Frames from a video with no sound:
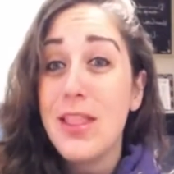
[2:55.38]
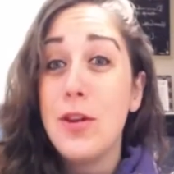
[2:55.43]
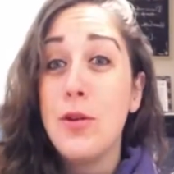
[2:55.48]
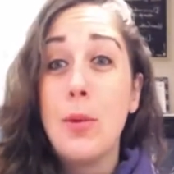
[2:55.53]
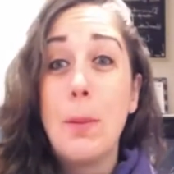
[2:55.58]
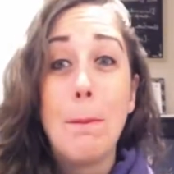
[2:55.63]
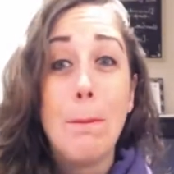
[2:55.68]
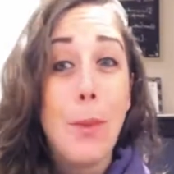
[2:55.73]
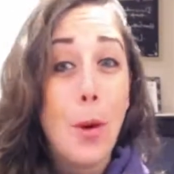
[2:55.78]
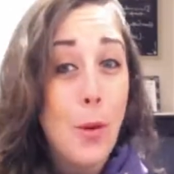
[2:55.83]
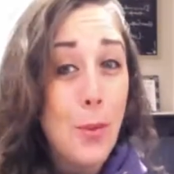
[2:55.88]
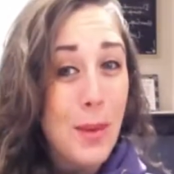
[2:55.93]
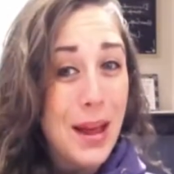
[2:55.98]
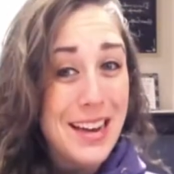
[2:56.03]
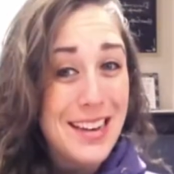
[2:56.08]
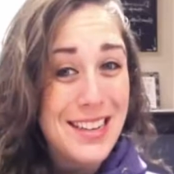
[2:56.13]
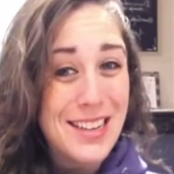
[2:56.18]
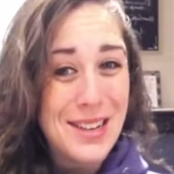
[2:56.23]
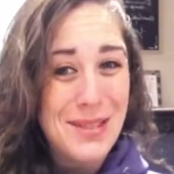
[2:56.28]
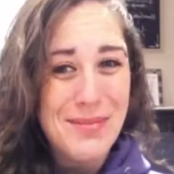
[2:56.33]

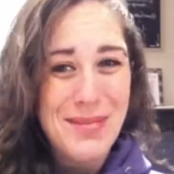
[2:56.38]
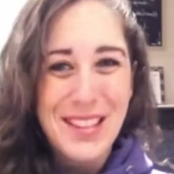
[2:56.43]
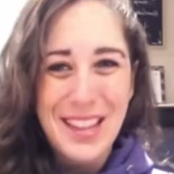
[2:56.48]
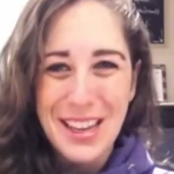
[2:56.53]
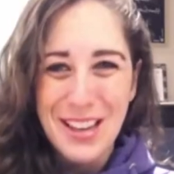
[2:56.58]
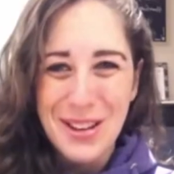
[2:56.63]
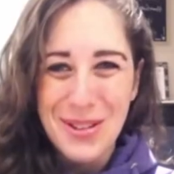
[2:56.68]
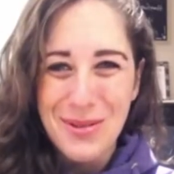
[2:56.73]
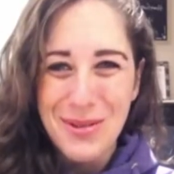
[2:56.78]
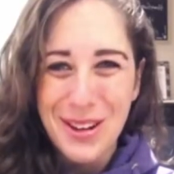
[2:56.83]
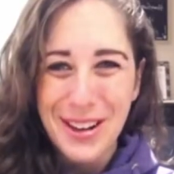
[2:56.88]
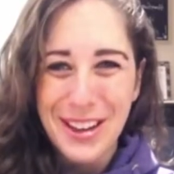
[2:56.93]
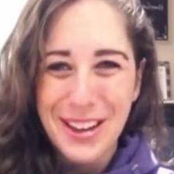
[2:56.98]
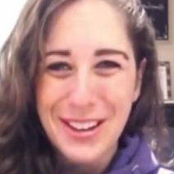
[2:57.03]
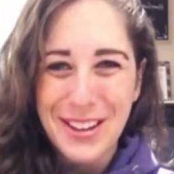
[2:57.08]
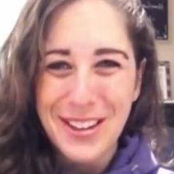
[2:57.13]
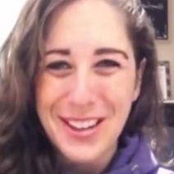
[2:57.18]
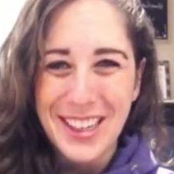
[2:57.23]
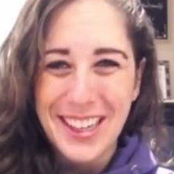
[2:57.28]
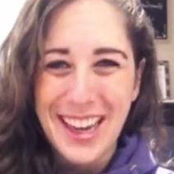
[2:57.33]
momentum that you want to
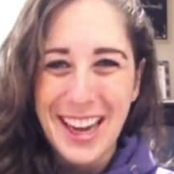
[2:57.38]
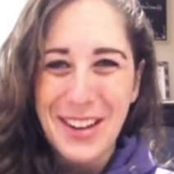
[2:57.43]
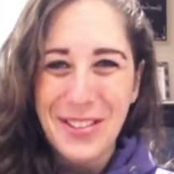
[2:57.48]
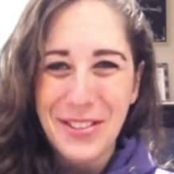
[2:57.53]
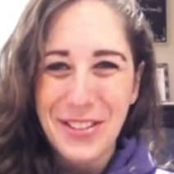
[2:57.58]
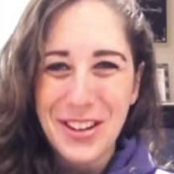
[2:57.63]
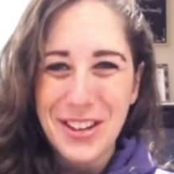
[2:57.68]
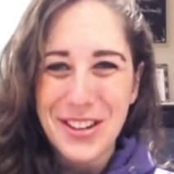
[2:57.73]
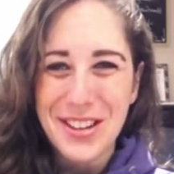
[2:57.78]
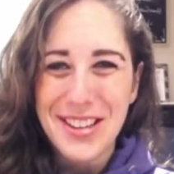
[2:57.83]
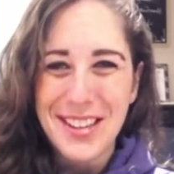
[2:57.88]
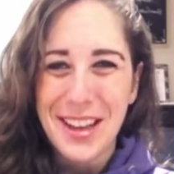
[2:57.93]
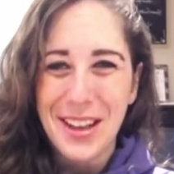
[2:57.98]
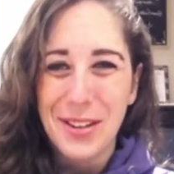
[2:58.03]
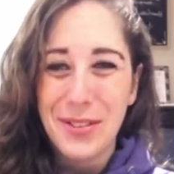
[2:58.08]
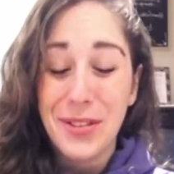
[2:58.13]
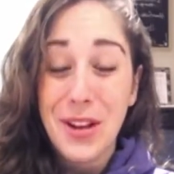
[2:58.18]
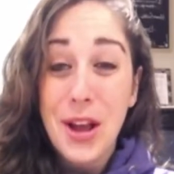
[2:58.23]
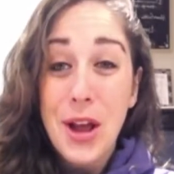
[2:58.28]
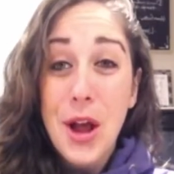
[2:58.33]
create for
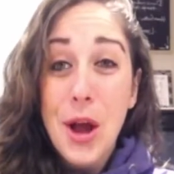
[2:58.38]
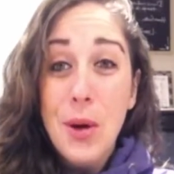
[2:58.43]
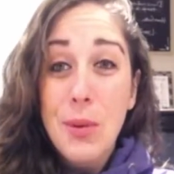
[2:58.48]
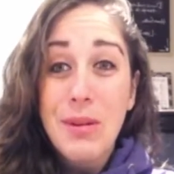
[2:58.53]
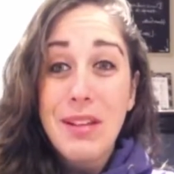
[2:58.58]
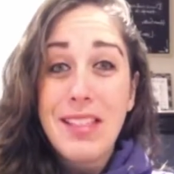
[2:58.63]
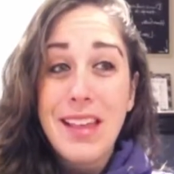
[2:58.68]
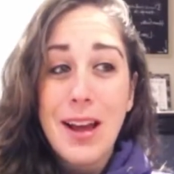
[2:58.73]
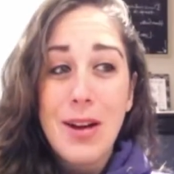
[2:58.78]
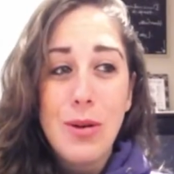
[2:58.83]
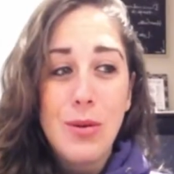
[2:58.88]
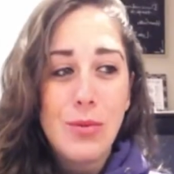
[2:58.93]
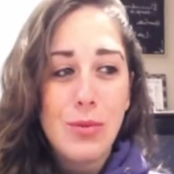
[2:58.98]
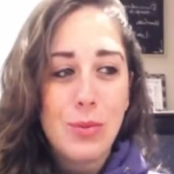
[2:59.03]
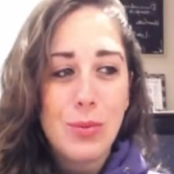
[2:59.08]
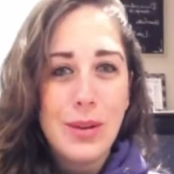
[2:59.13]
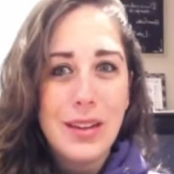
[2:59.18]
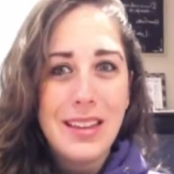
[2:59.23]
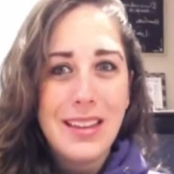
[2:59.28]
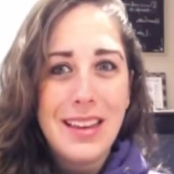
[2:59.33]
yourself without
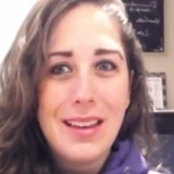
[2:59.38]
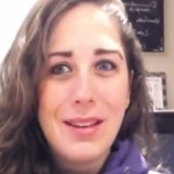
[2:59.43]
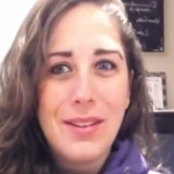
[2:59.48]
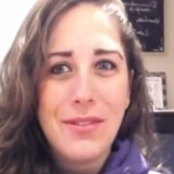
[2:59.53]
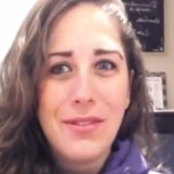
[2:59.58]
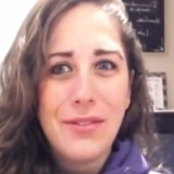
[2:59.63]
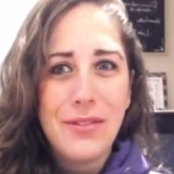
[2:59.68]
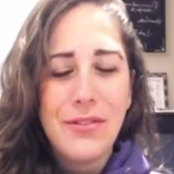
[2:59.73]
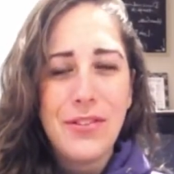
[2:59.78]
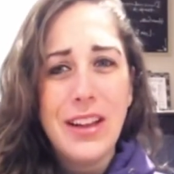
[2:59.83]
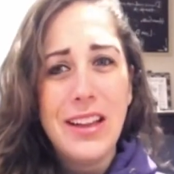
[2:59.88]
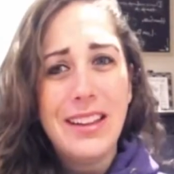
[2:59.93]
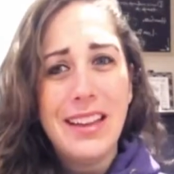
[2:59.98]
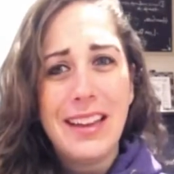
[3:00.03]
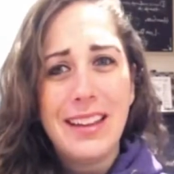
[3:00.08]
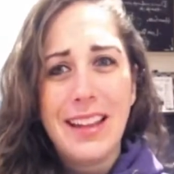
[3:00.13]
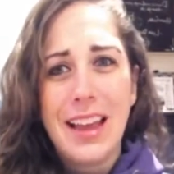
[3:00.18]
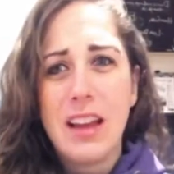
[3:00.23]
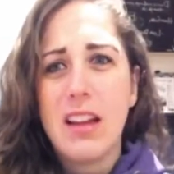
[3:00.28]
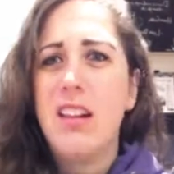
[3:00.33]
really
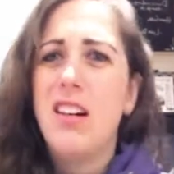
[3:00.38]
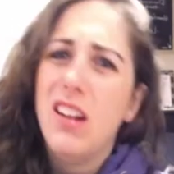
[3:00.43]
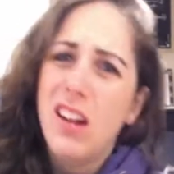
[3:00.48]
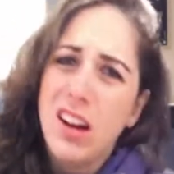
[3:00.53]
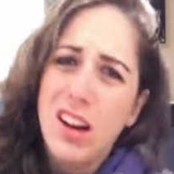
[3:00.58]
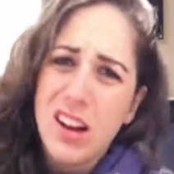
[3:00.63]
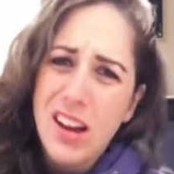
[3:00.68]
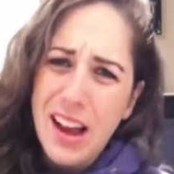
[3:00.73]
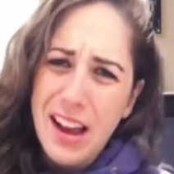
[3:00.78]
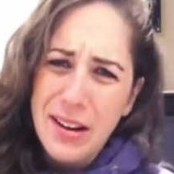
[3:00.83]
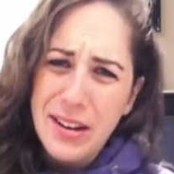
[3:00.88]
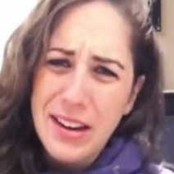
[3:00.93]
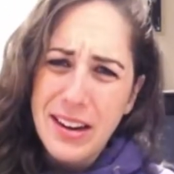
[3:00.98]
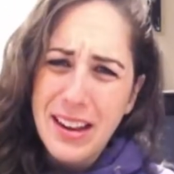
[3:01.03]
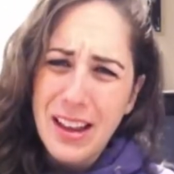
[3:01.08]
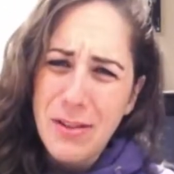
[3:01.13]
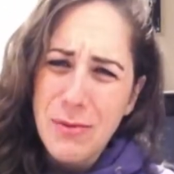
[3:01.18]
feeling like, oh, I didn't give